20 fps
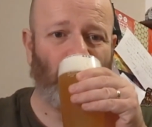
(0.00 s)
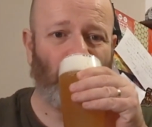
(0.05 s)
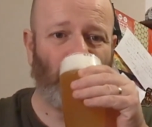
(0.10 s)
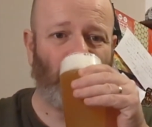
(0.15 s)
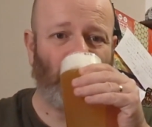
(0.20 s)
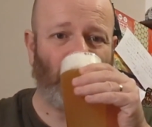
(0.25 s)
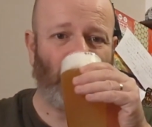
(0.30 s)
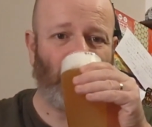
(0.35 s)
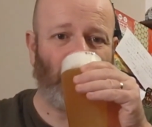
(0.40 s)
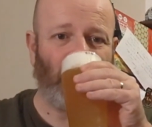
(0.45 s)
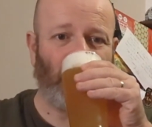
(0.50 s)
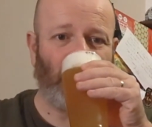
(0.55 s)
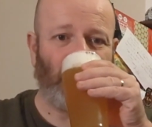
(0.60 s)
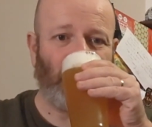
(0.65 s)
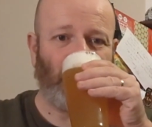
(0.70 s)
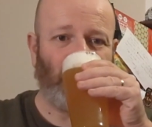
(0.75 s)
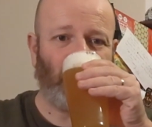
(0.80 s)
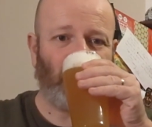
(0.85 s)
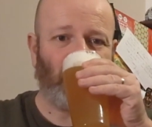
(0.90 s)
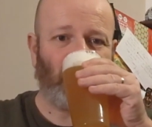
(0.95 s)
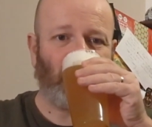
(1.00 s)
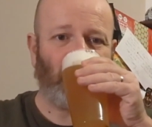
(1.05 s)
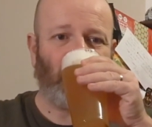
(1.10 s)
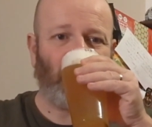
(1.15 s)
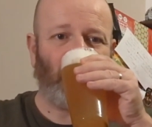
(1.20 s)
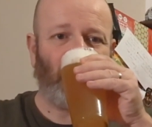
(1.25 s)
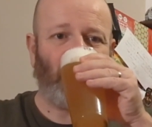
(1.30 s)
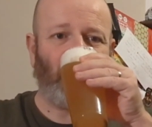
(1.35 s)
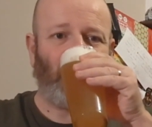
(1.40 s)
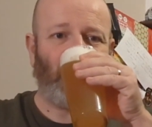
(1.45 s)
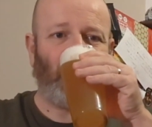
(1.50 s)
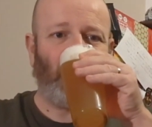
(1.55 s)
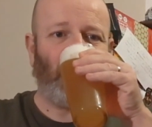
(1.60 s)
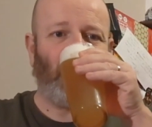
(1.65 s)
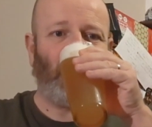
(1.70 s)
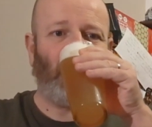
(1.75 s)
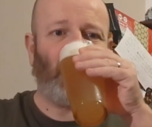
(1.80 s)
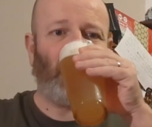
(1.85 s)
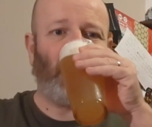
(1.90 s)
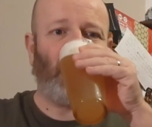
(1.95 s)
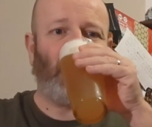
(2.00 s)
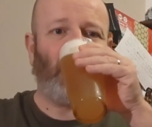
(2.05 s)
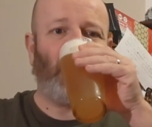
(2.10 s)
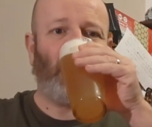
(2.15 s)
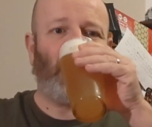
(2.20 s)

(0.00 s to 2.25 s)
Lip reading: (silence)